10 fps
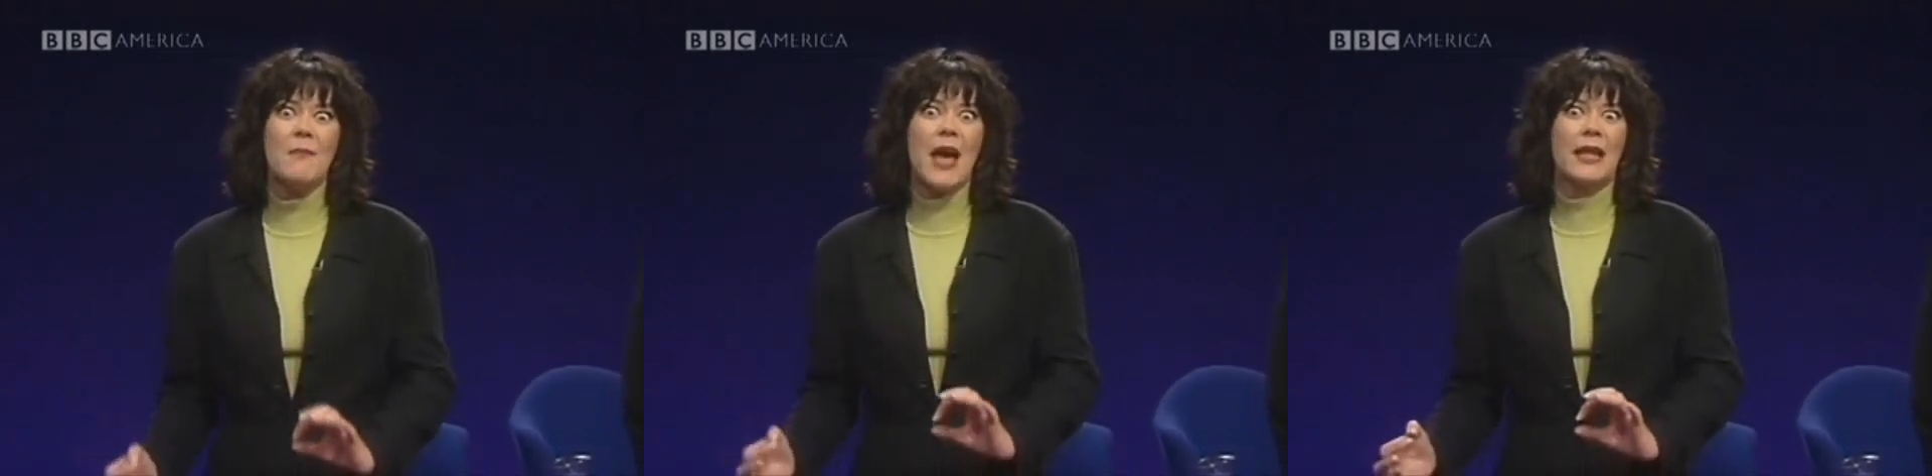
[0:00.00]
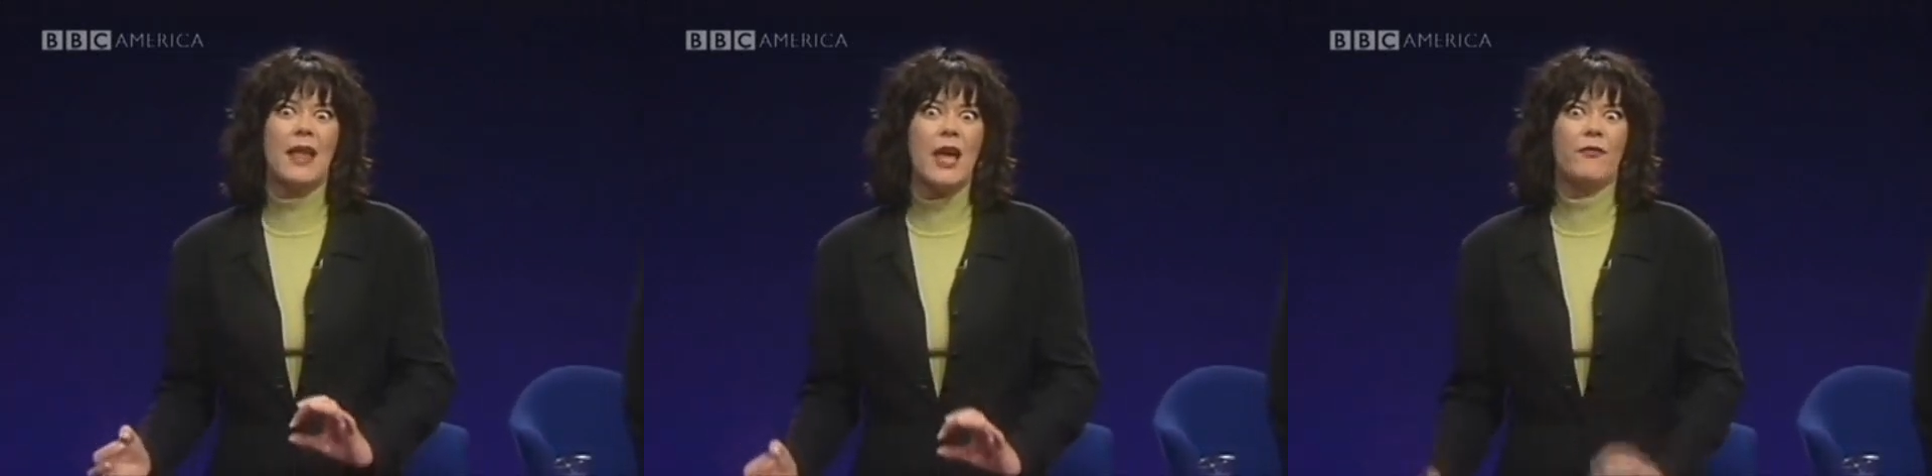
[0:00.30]
and
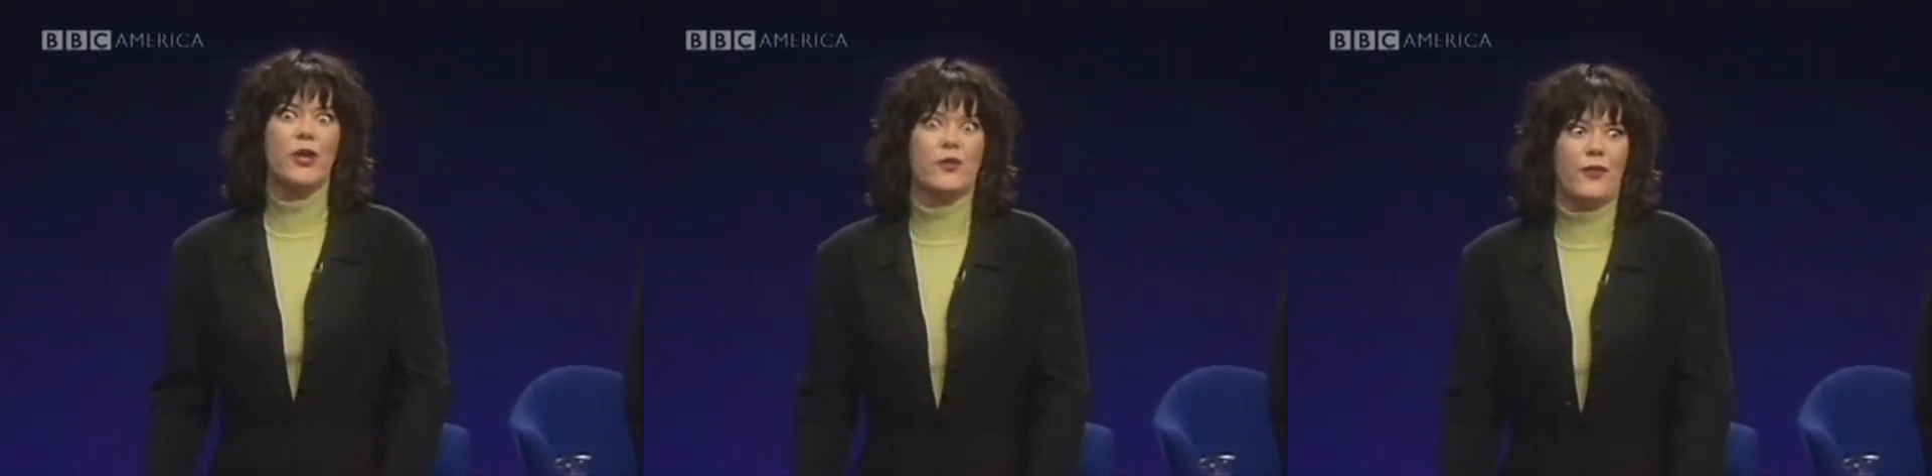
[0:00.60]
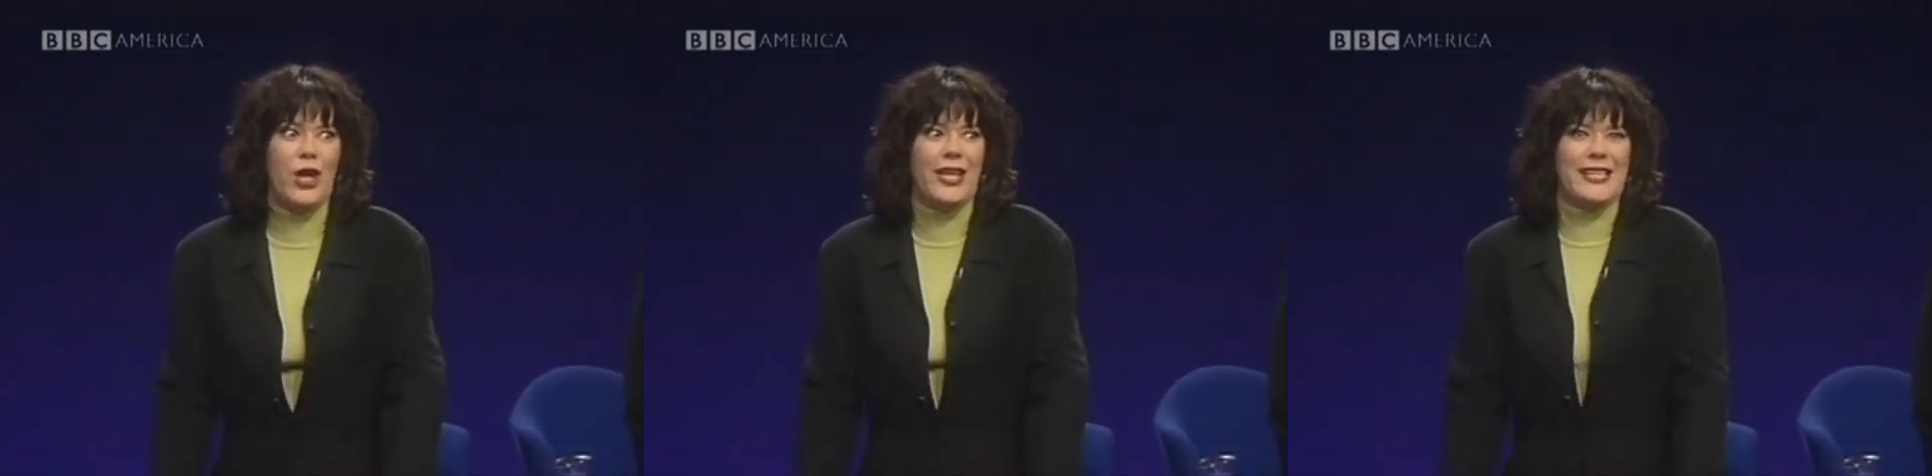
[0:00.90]
my life is
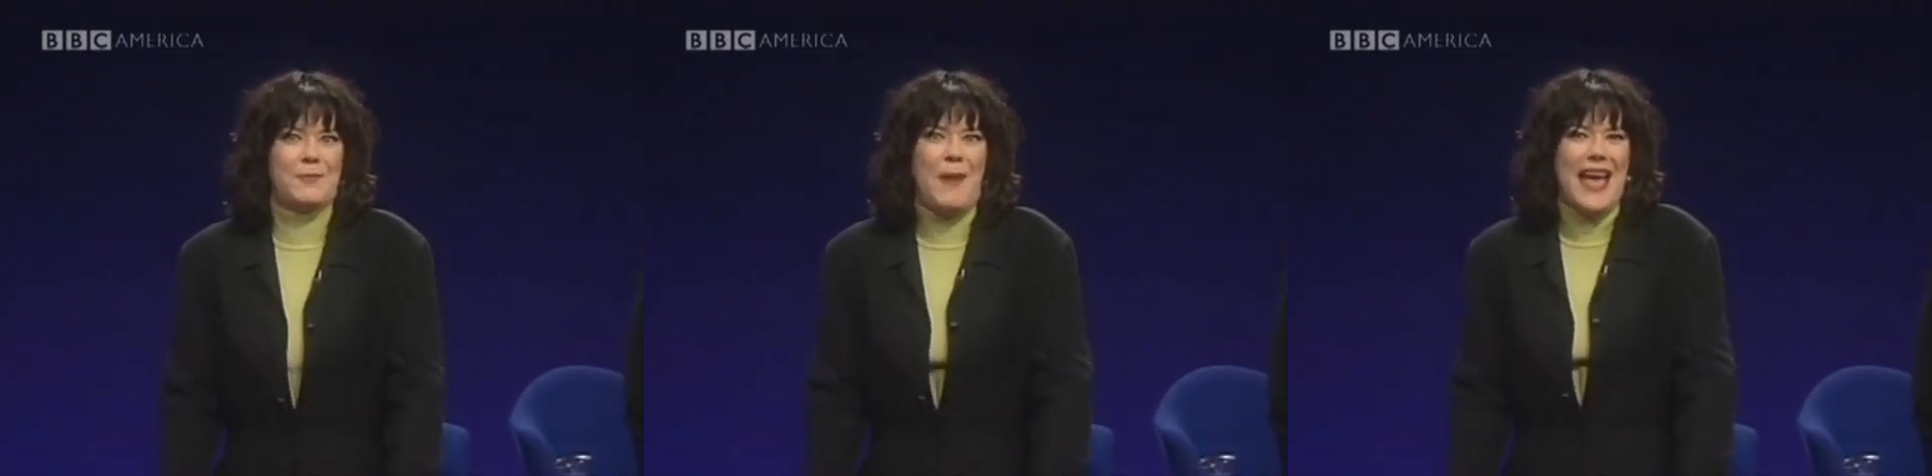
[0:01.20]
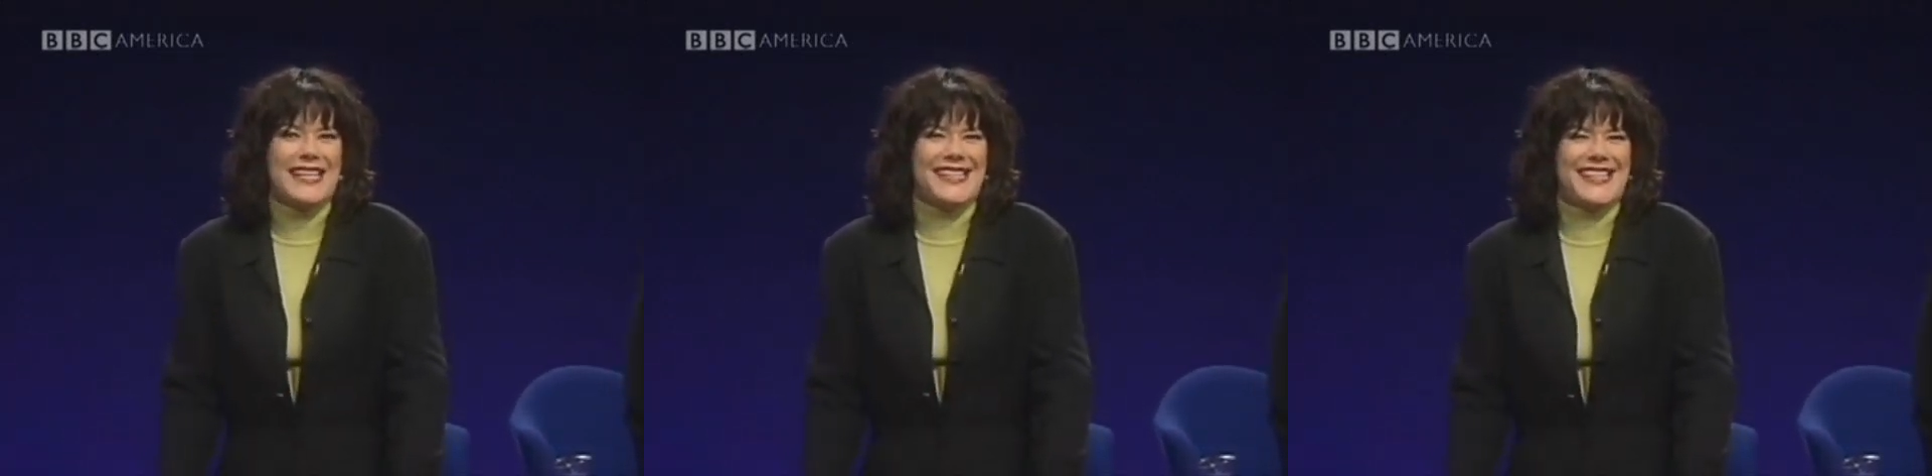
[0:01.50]
full of
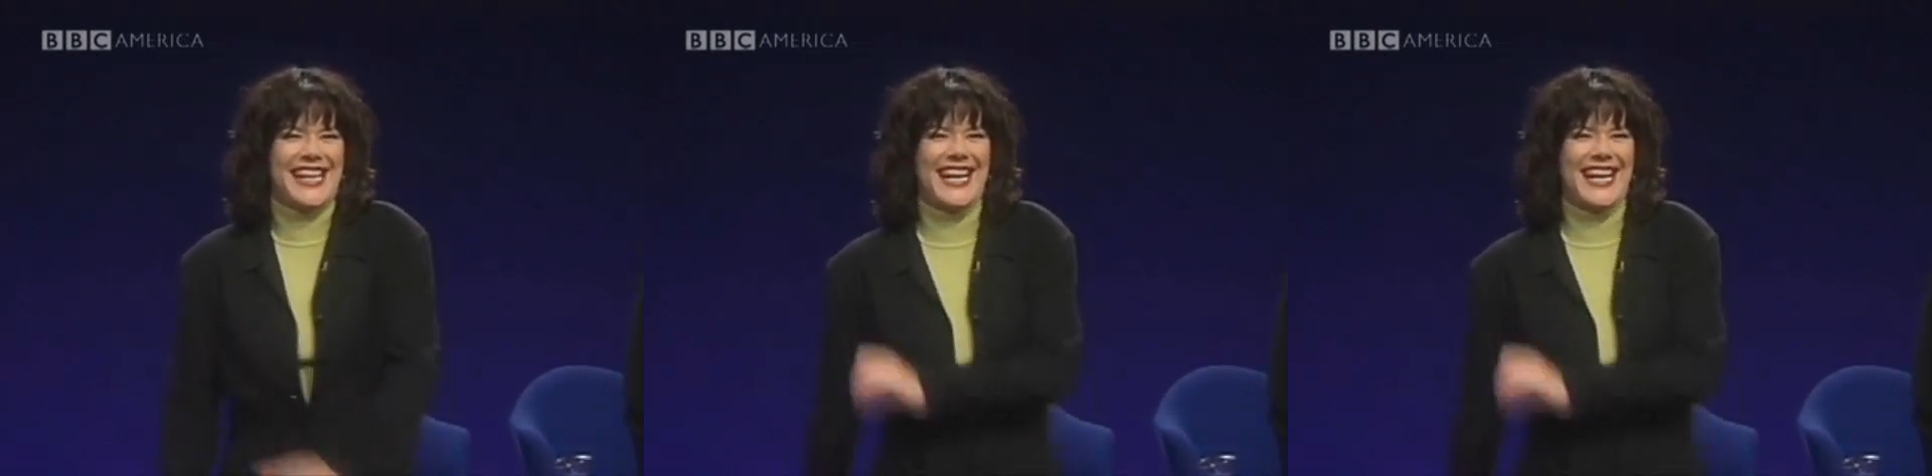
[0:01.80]
spice.